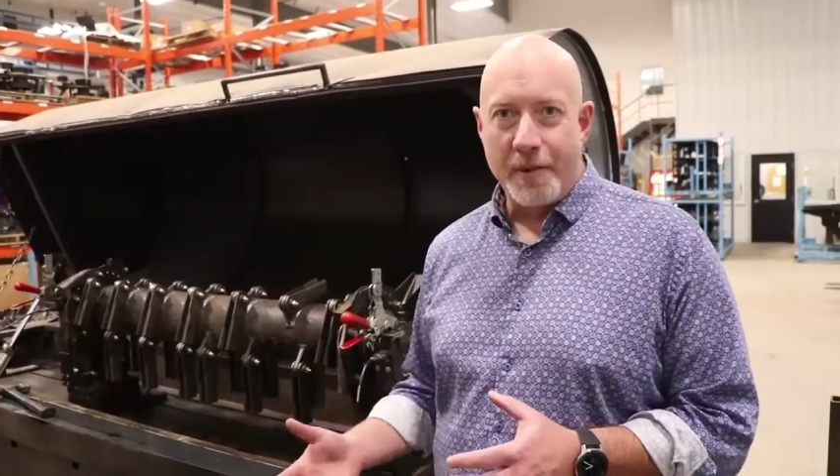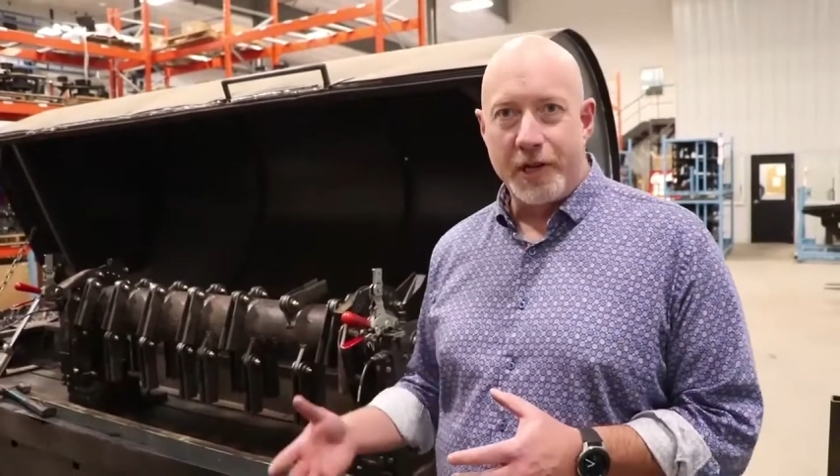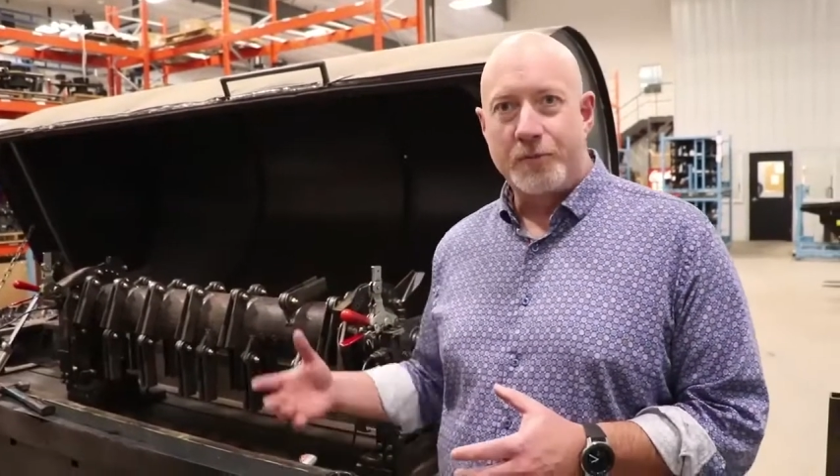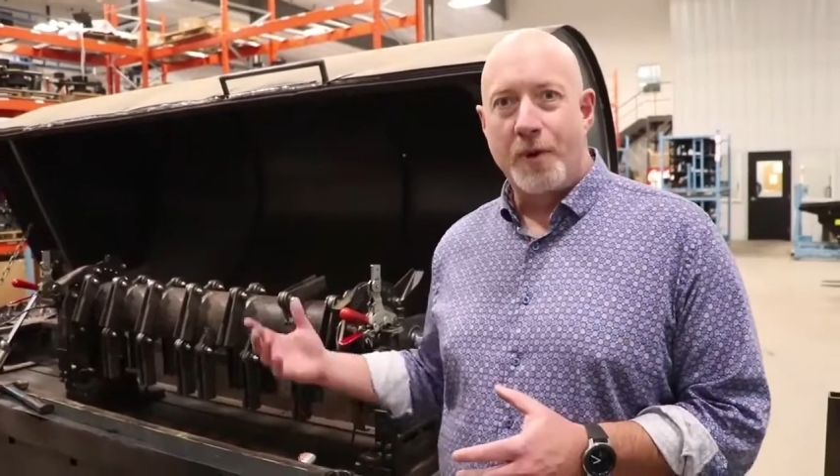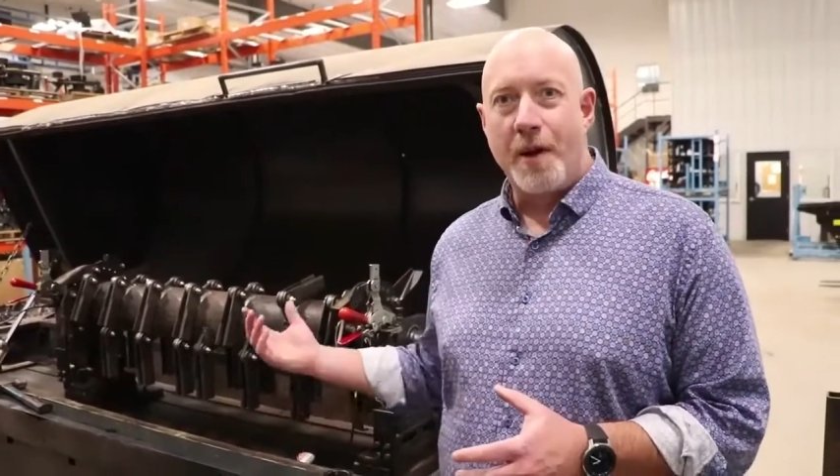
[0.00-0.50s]
but
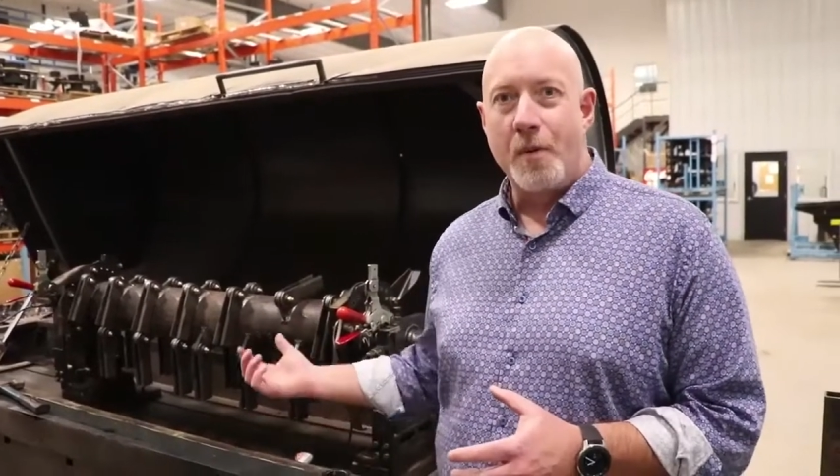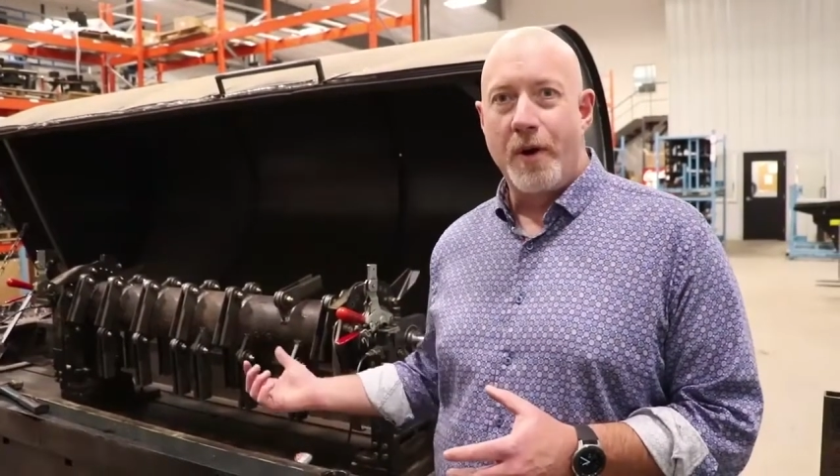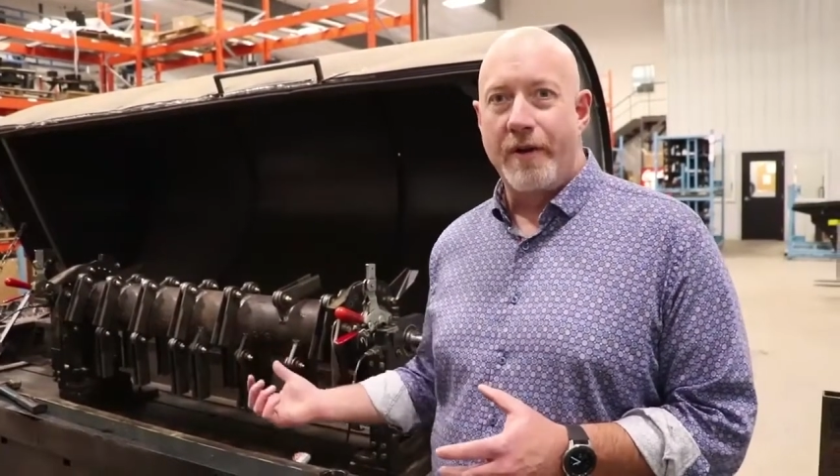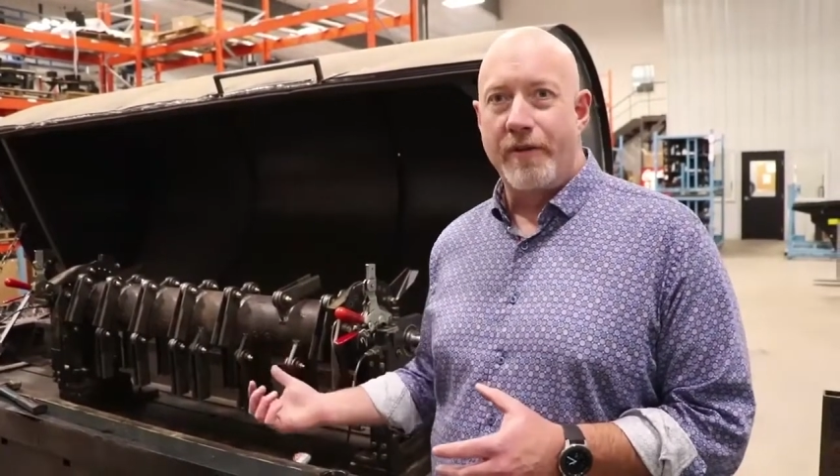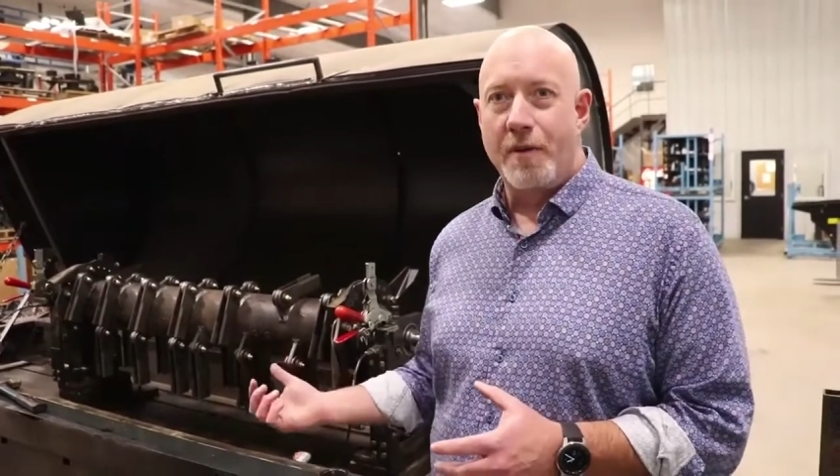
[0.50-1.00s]
it's probably
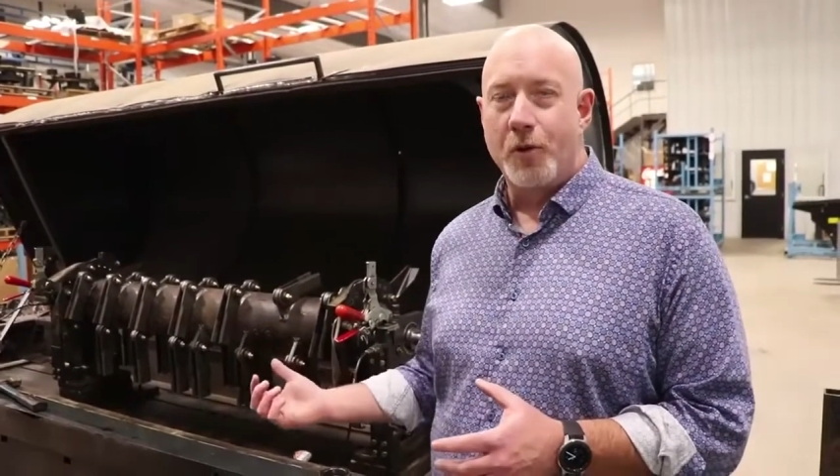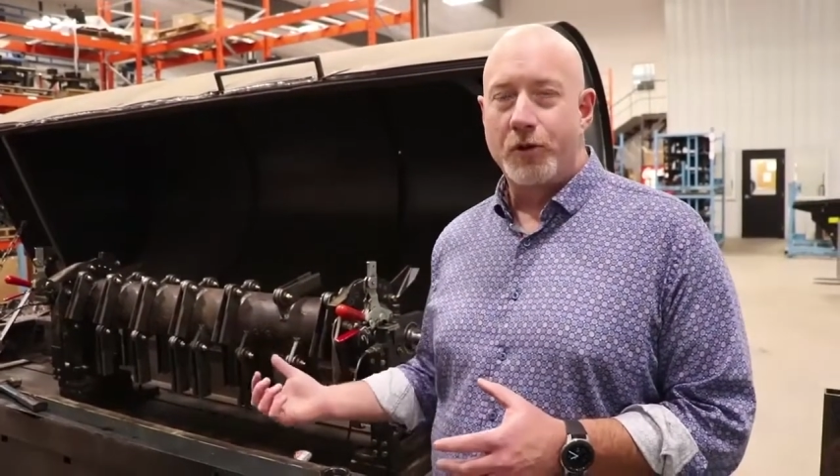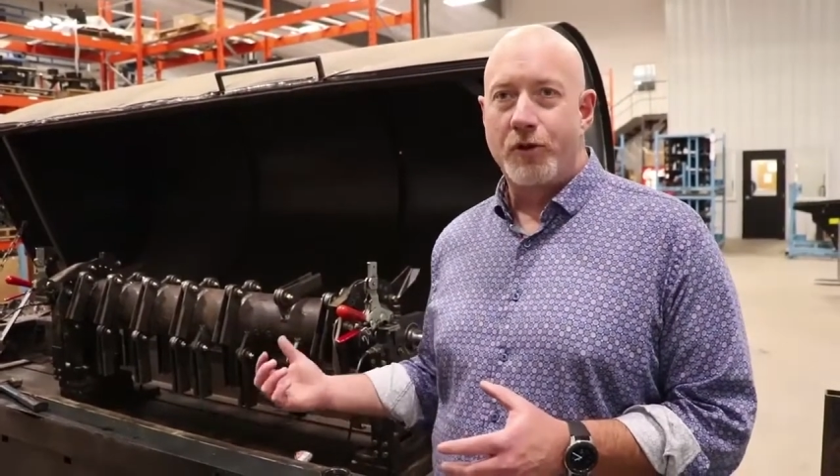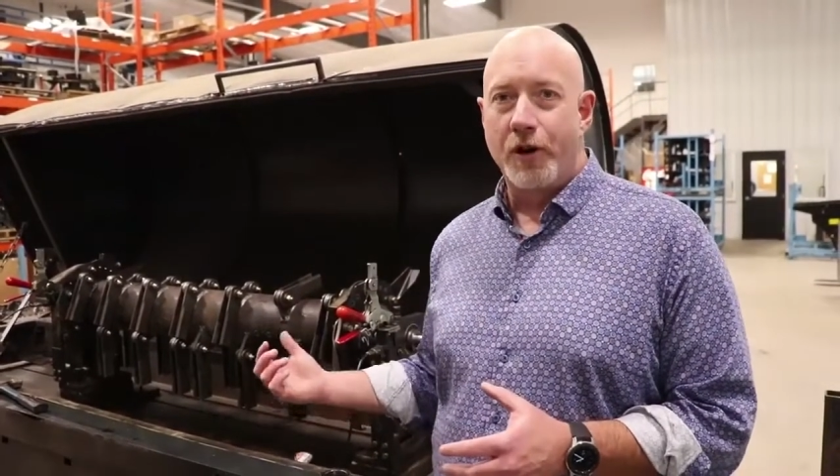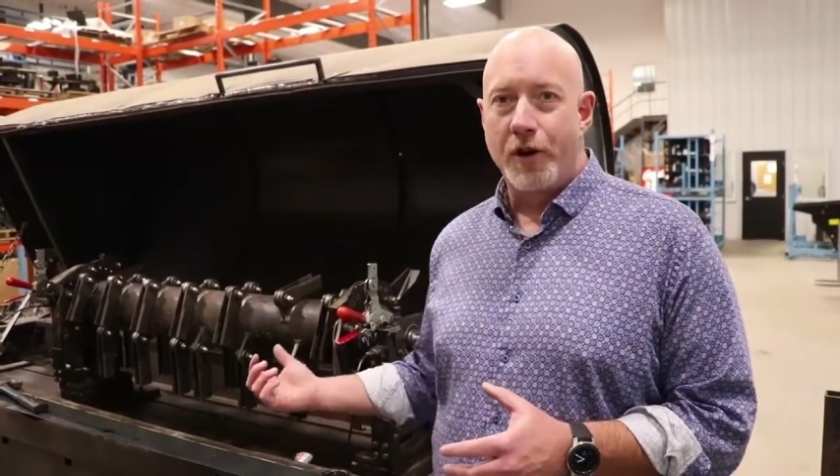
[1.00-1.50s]
one of our
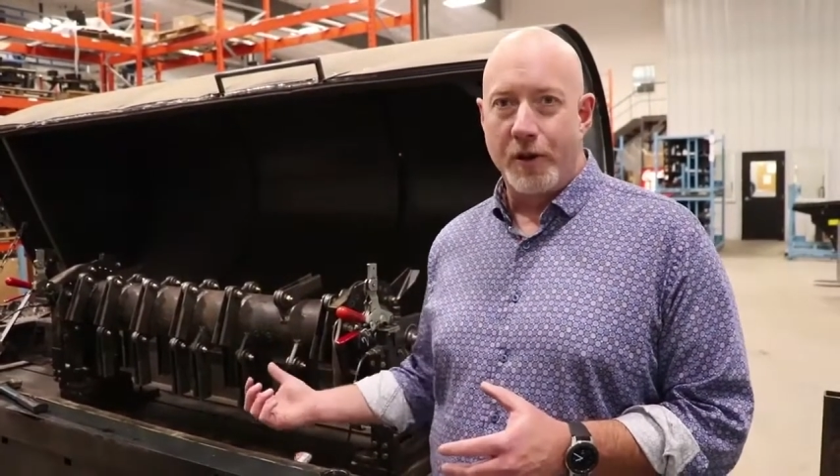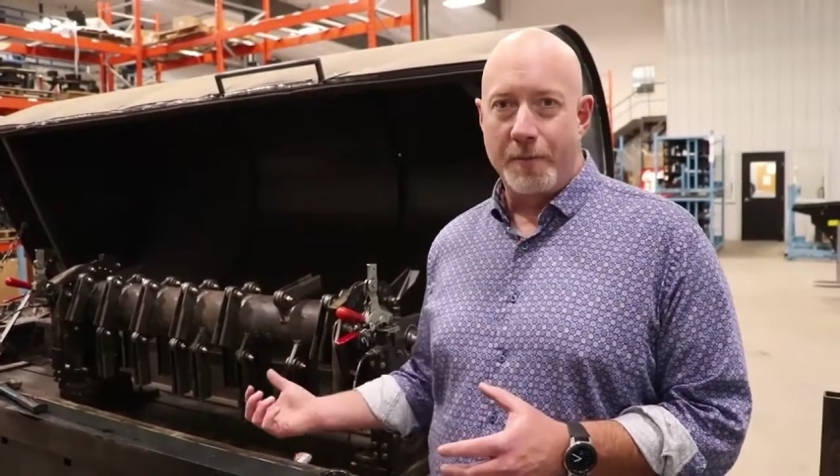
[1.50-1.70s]
most critical